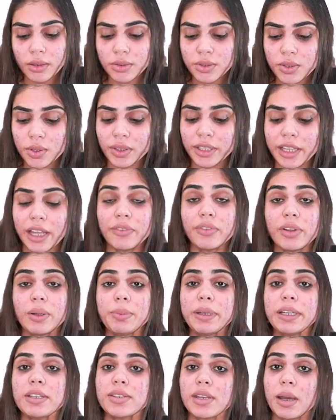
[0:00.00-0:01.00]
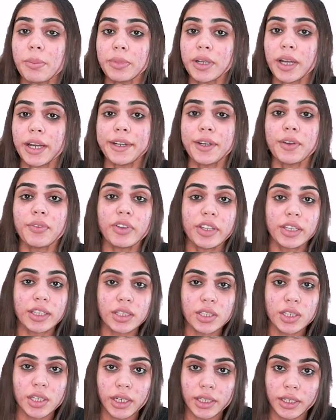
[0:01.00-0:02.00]
so there will be some kind of
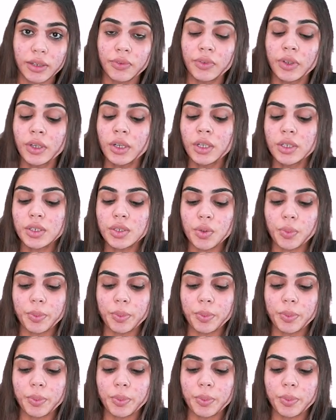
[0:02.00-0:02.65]
initiative to